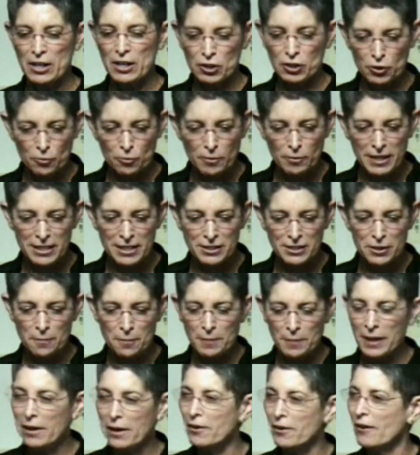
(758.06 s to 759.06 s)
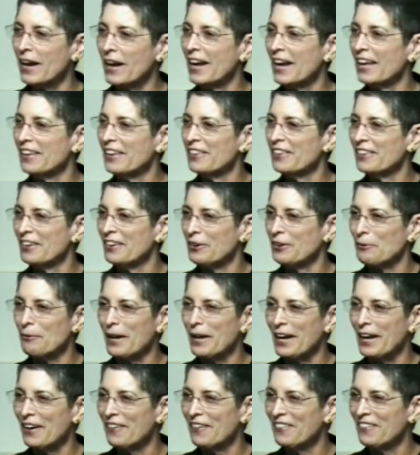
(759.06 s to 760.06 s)
The trees are bare and the
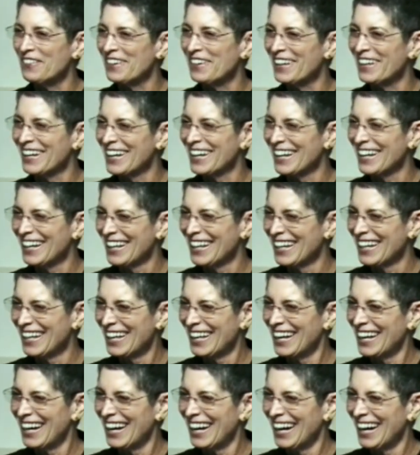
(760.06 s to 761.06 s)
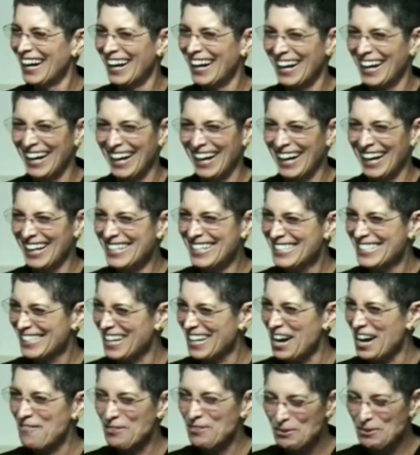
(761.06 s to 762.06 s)
ground is
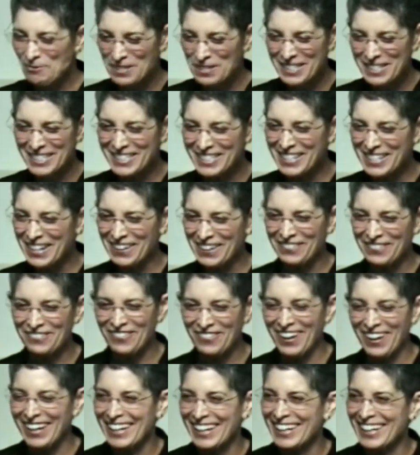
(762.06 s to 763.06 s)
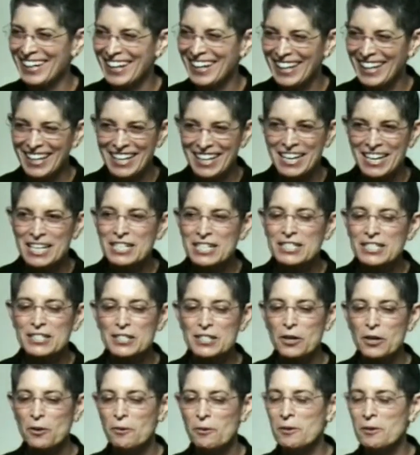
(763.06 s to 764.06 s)
covered with snow, right.
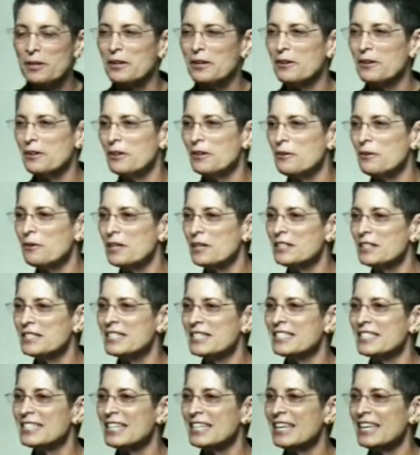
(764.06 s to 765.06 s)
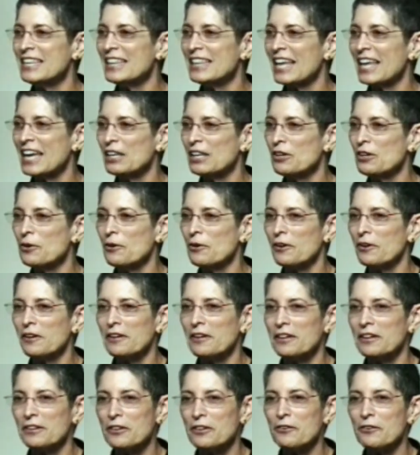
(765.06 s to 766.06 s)
So you can see that you're
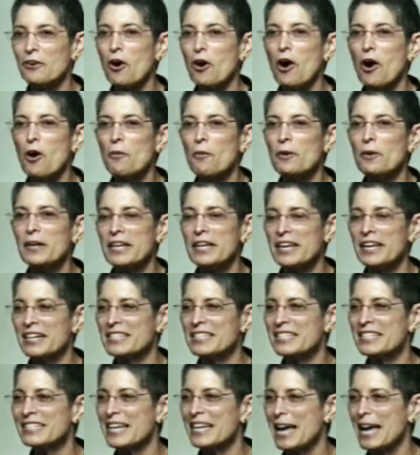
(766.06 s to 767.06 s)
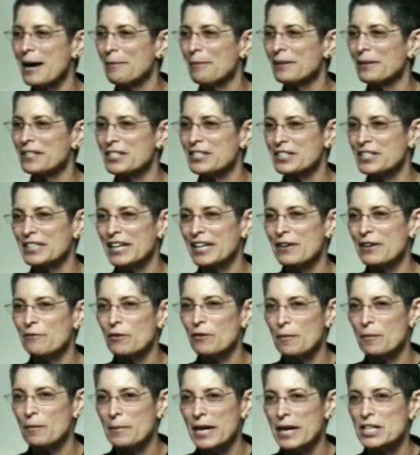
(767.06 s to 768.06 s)
already establishing
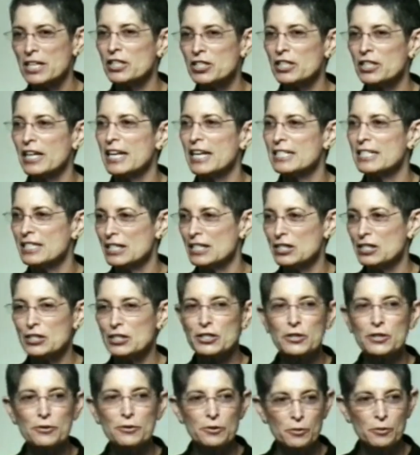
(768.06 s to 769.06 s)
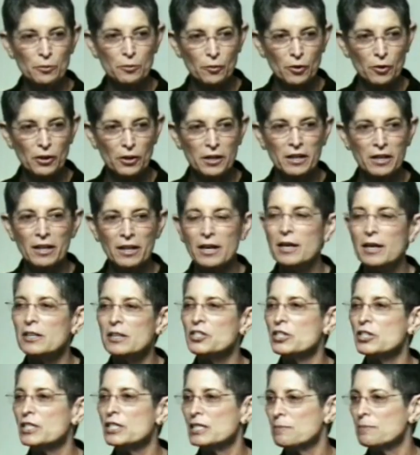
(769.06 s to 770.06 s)
information as a student would
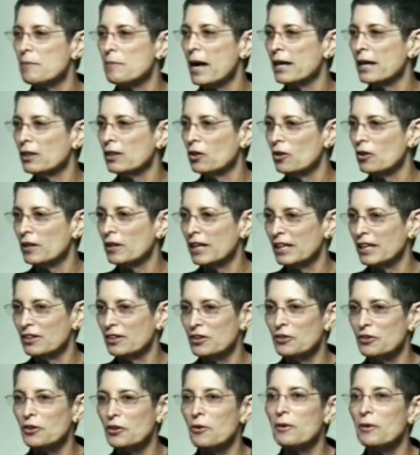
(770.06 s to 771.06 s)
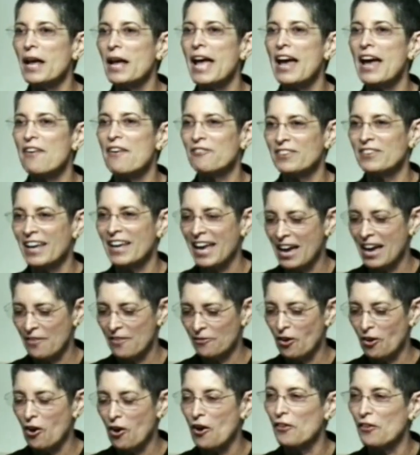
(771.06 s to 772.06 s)
just by looking. You don't have to have
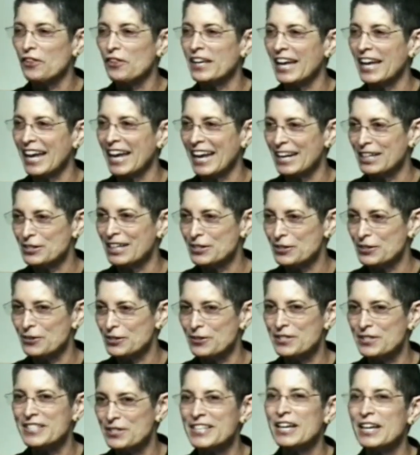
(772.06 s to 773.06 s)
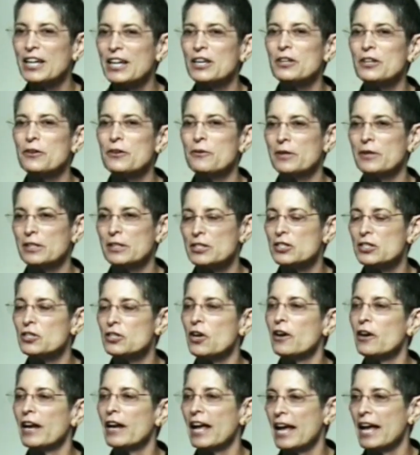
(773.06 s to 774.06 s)
all the answers. You can
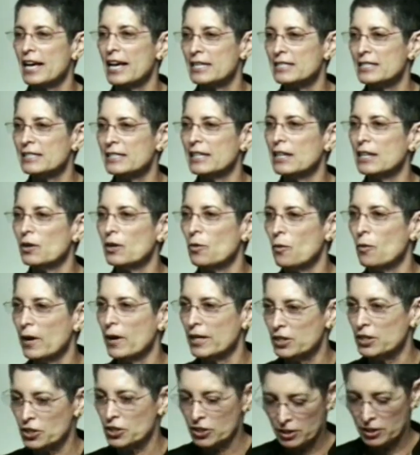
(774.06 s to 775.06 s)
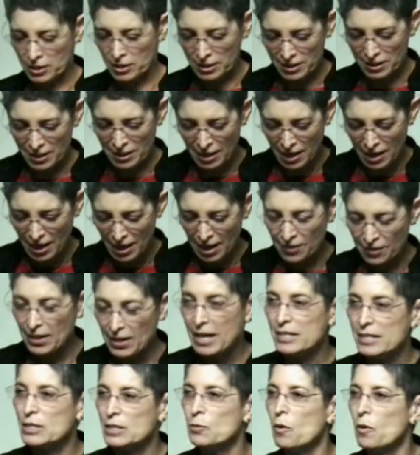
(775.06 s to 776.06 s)
start asking questions. And
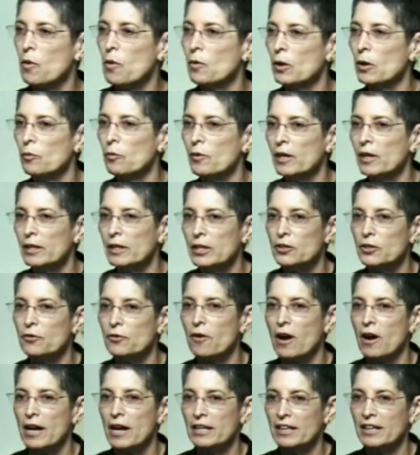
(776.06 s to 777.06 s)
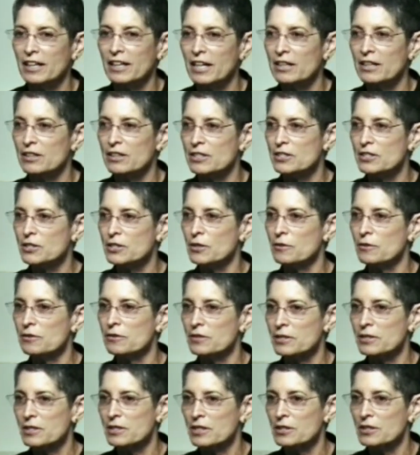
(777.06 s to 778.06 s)
that's what we're really trying to get the
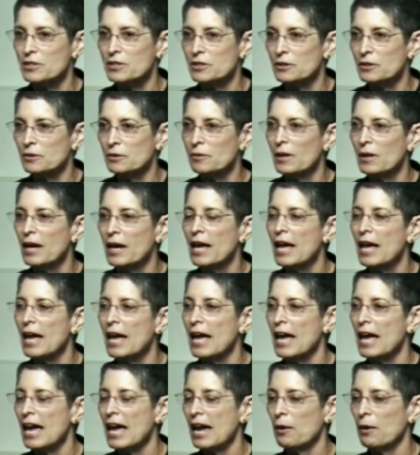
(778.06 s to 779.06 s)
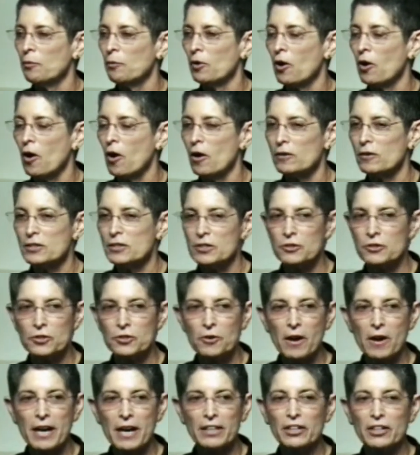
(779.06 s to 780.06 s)
students to do. And we're also
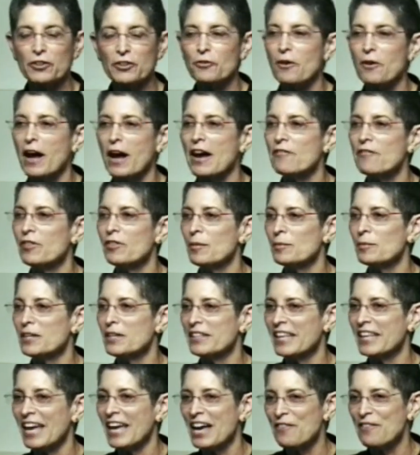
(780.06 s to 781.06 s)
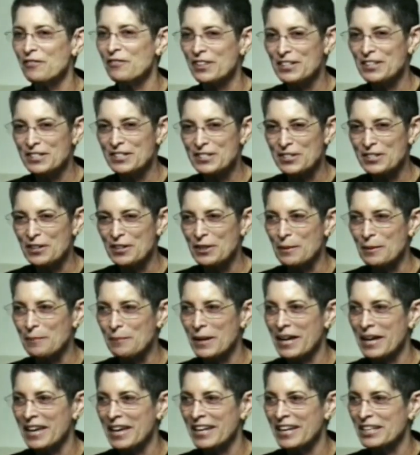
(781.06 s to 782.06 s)
trying to drive them to the evidence on the
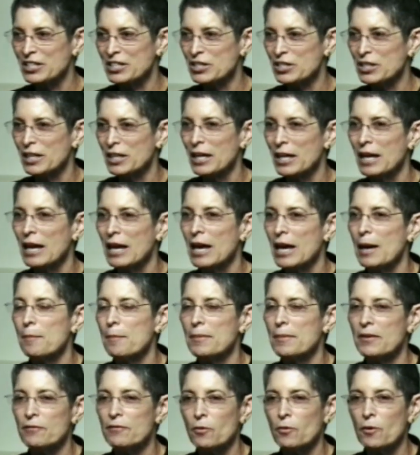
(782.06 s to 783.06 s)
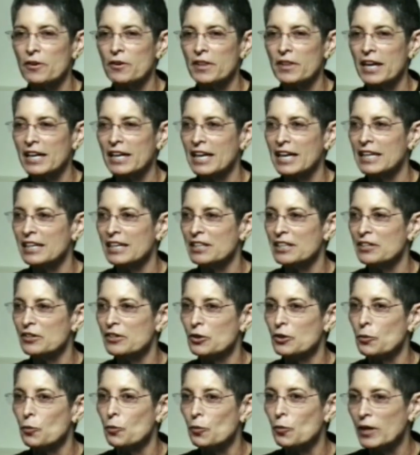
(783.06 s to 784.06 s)
page before they get into
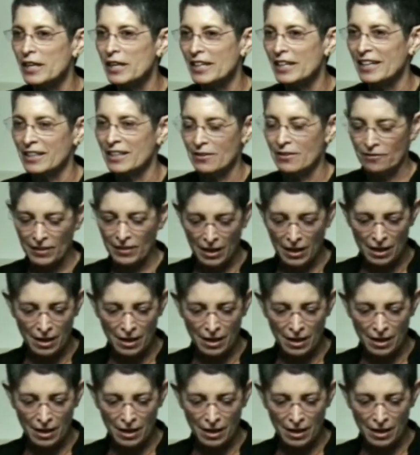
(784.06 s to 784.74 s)
the reading of that